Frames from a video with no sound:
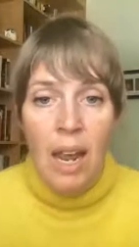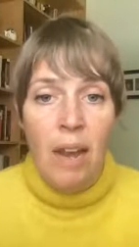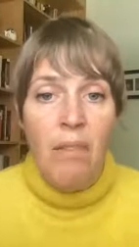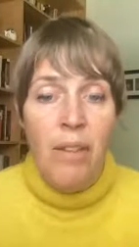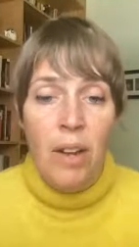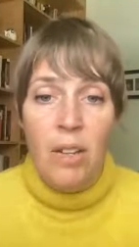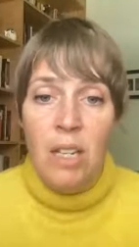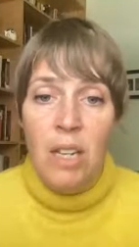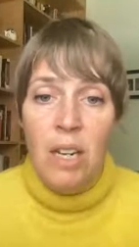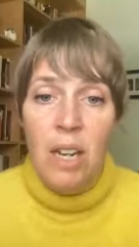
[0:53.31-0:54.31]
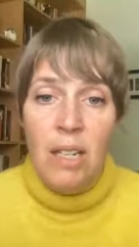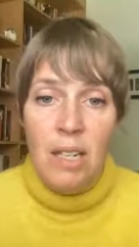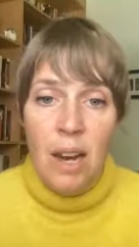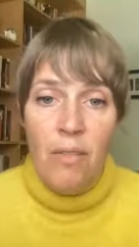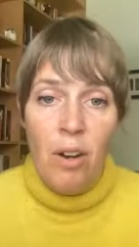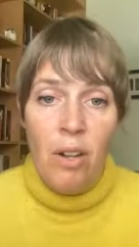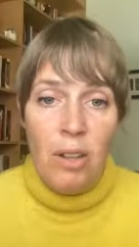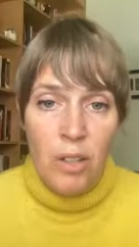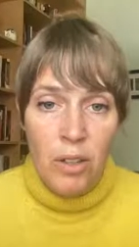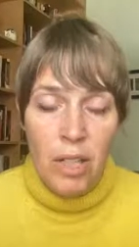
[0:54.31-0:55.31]
and faculty and staff are
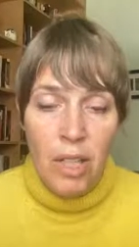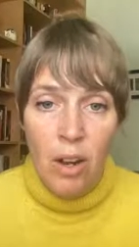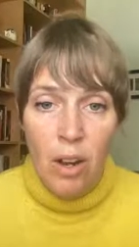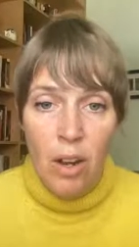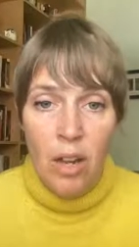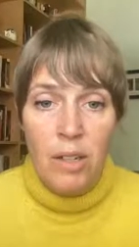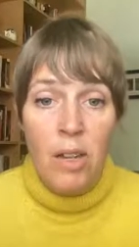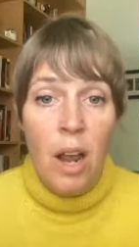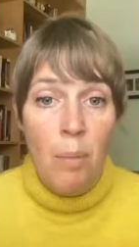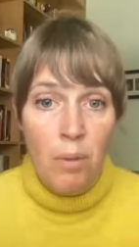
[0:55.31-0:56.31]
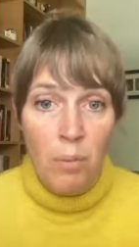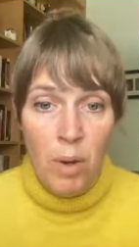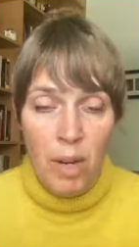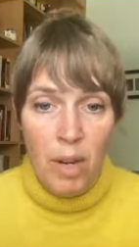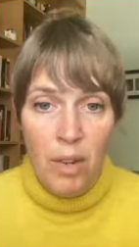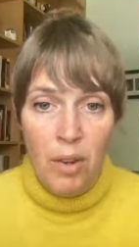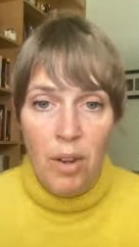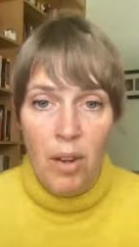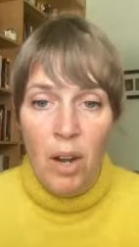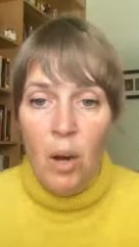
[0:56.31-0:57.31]
literally on top of one
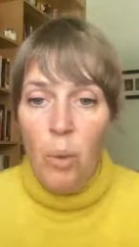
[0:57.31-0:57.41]
another.